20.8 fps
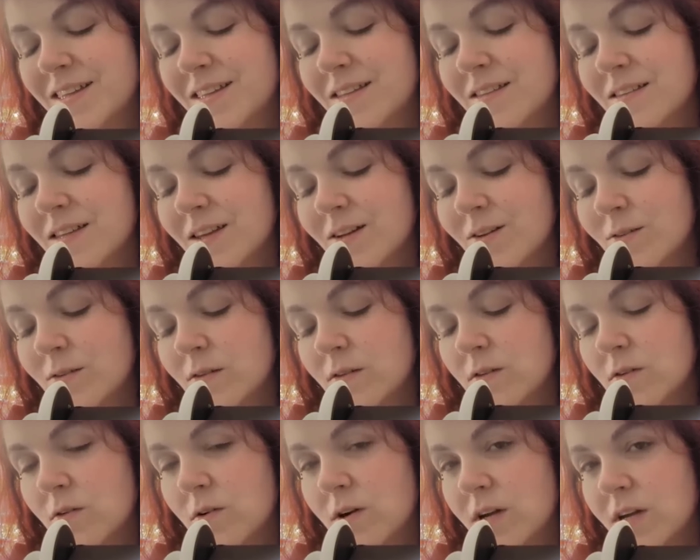The sound
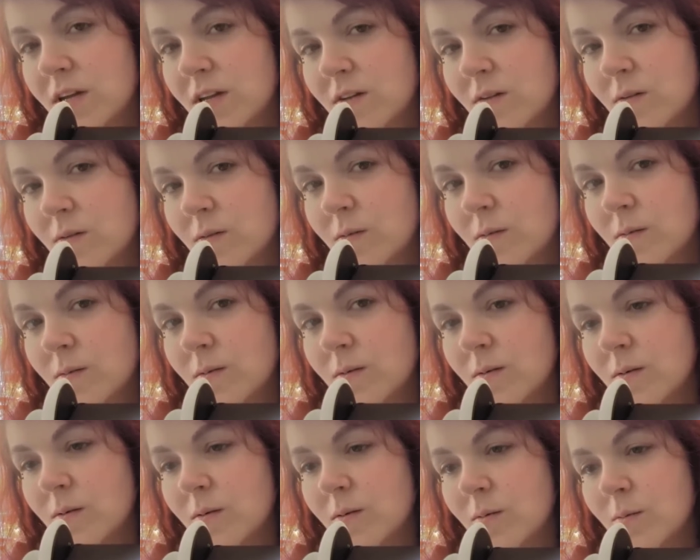is great,
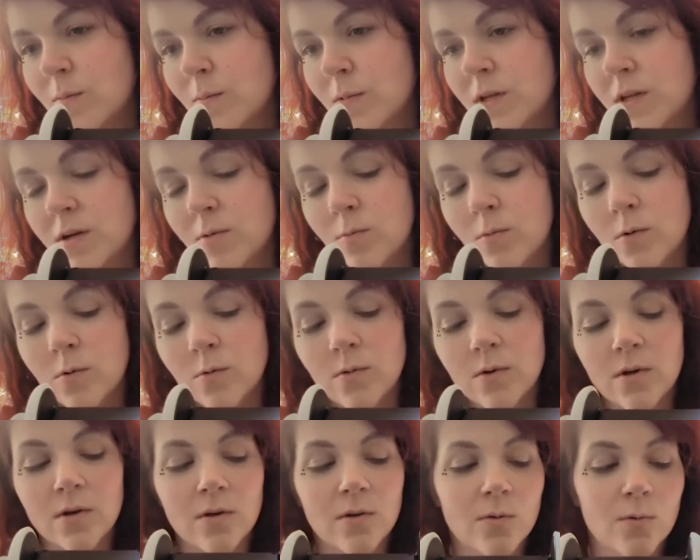but I won't
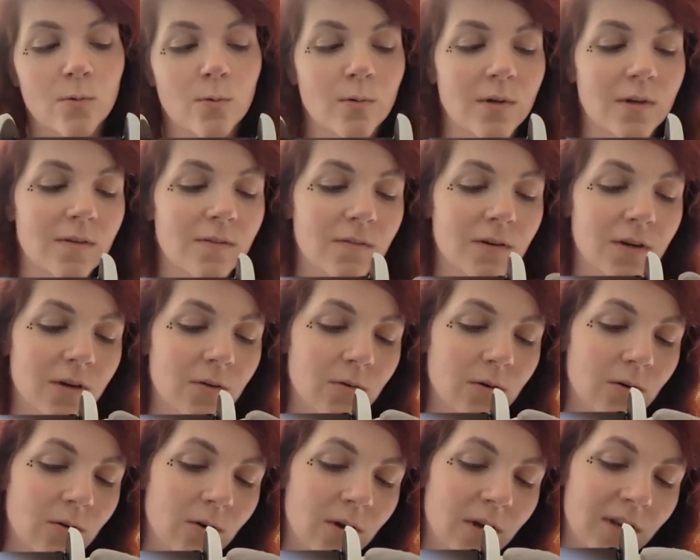know if I
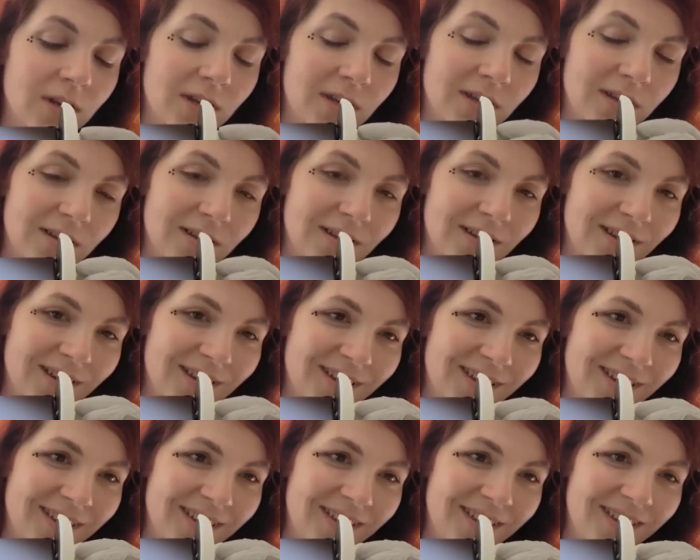regret it
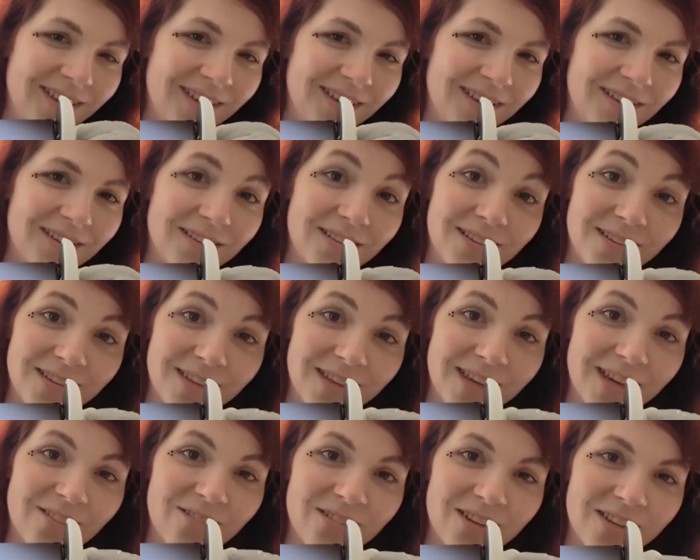until
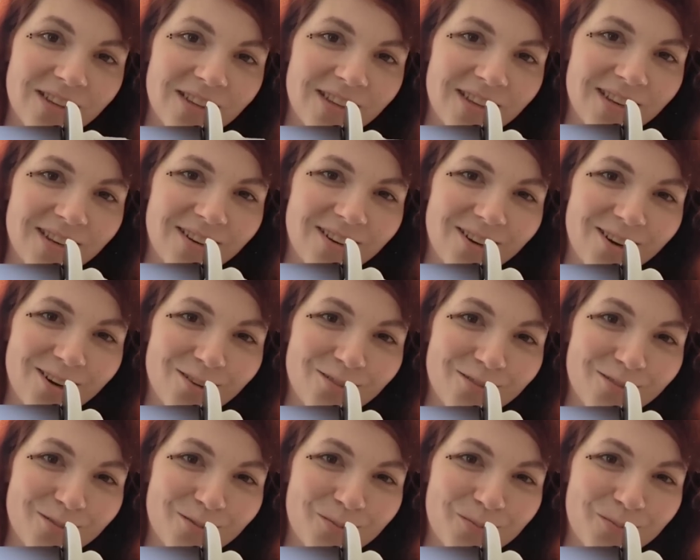I have to clean it off.